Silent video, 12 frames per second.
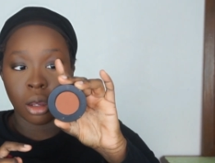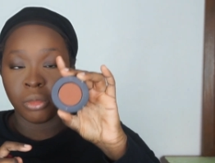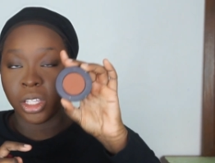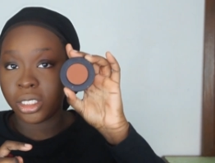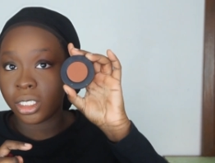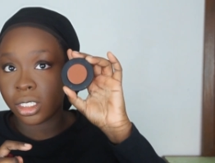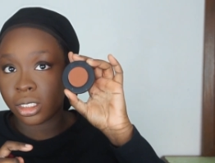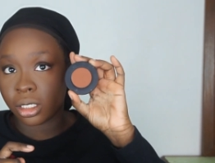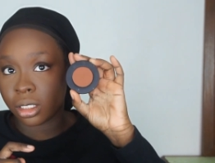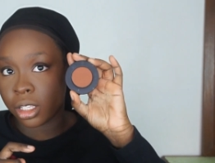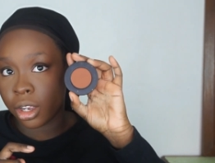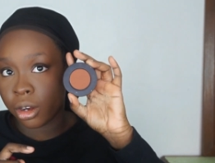This is
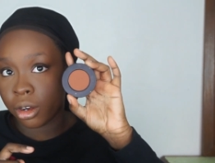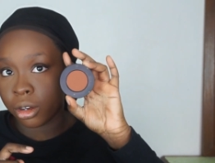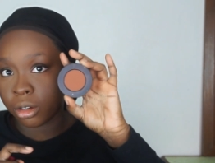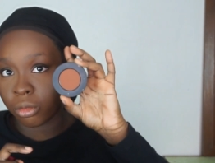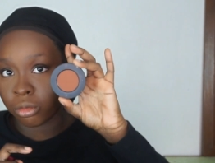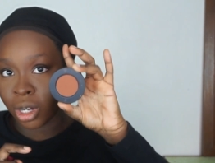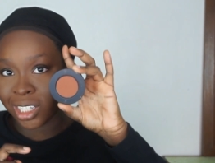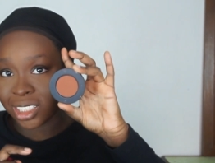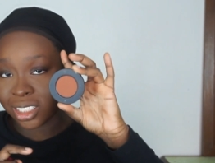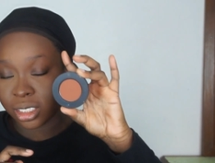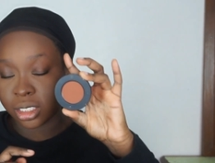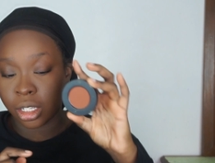their
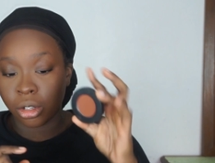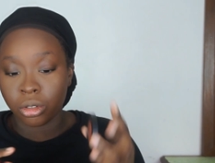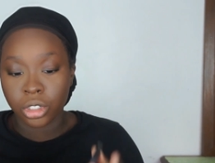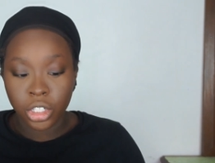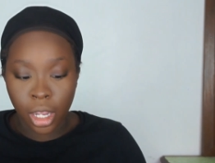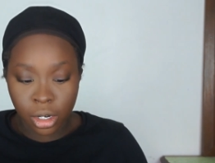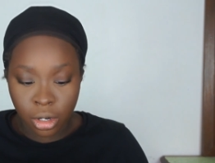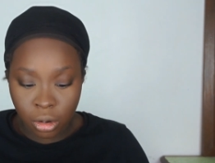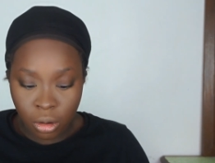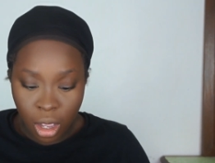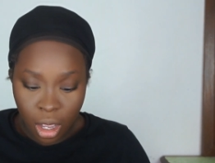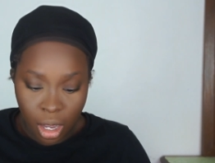Rust Single
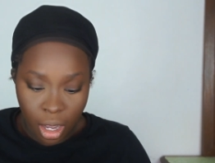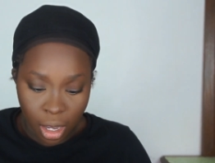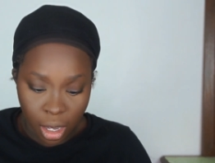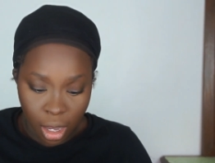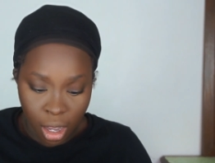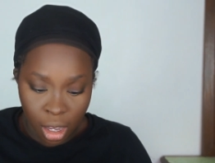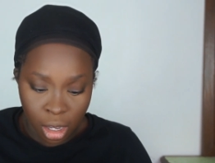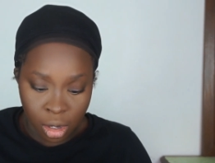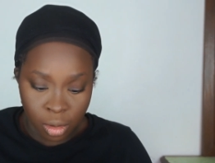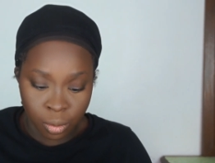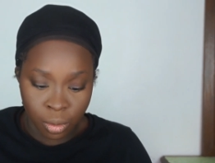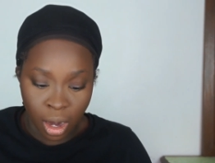Shadow.
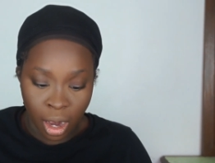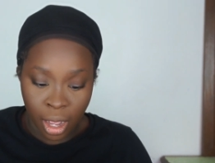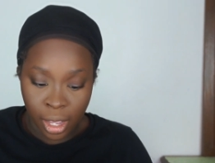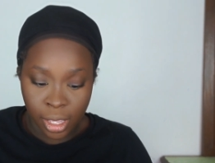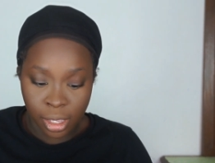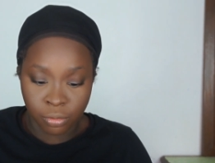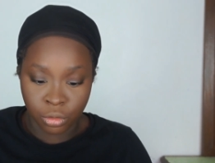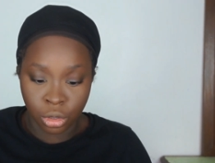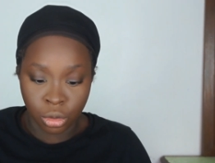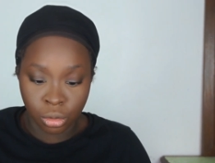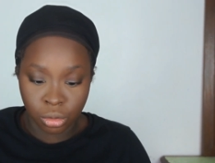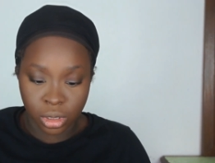I have
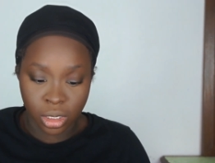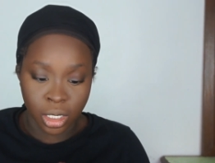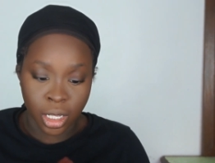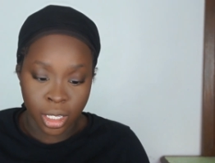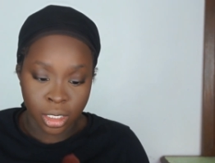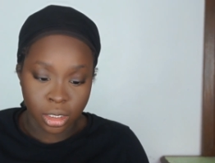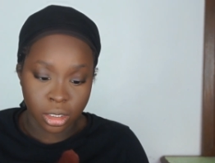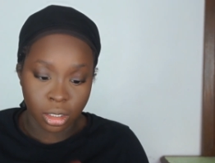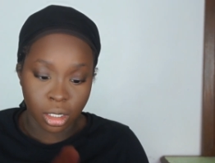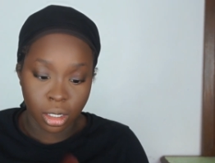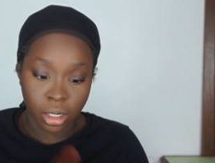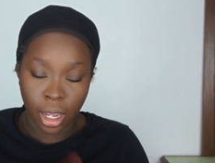used this
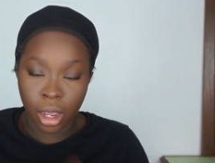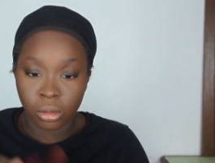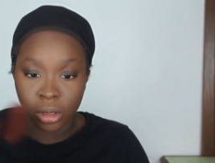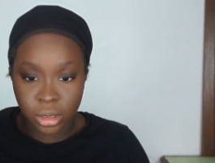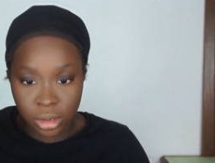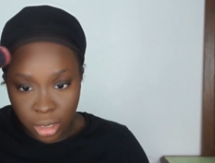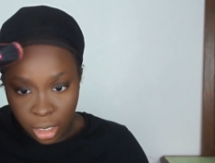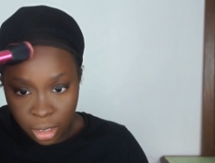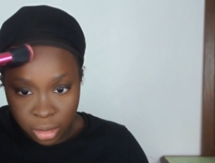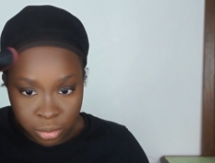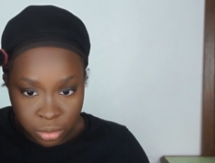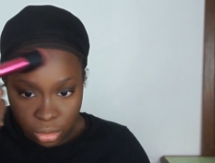countless
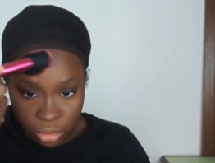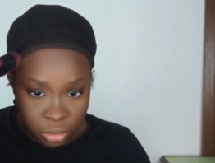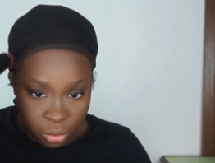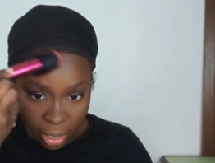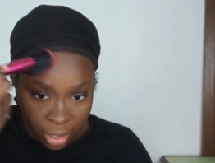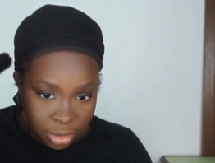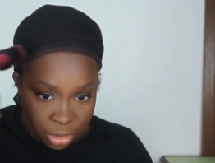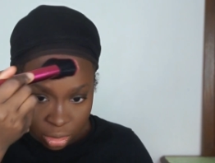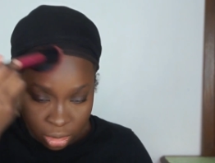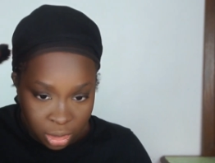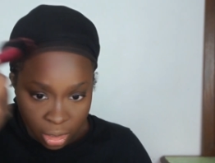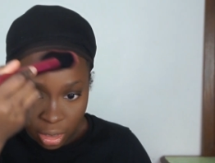times to
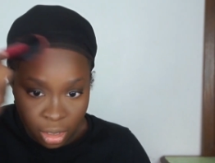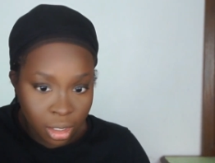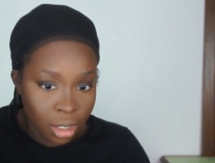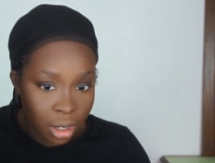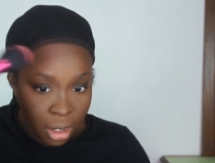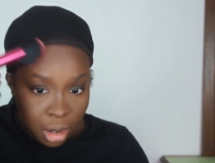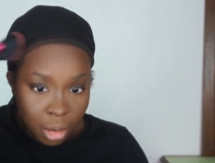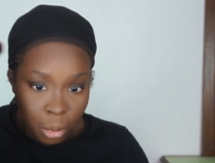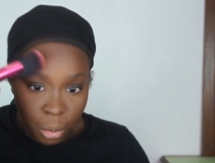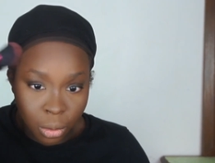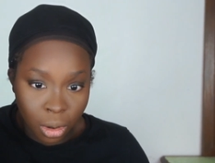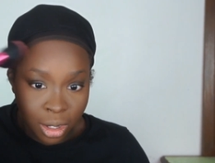actually
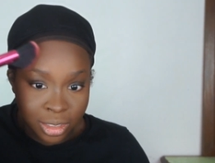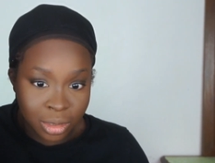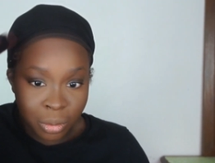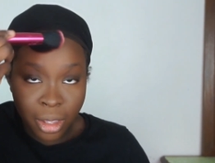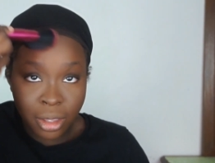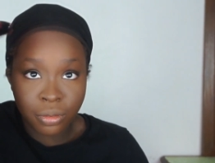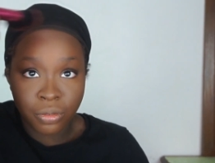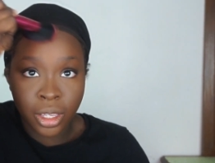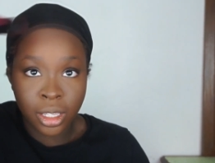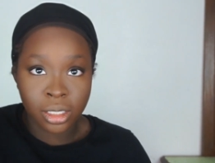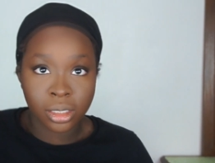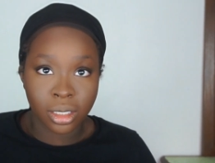bronze my
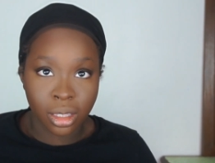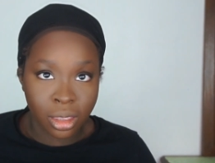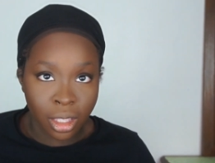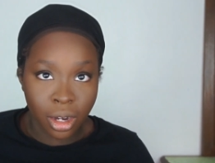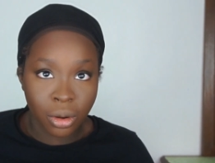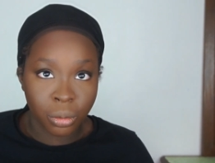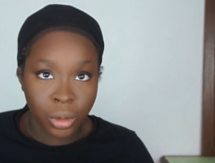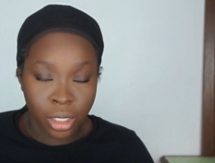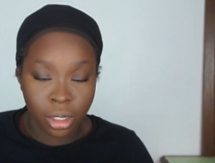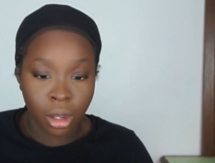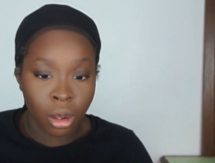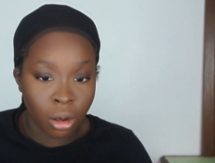face. There we
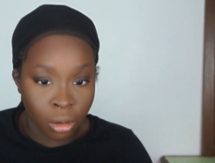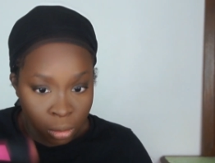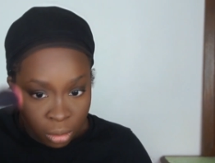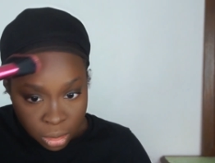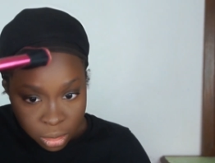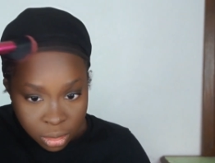go.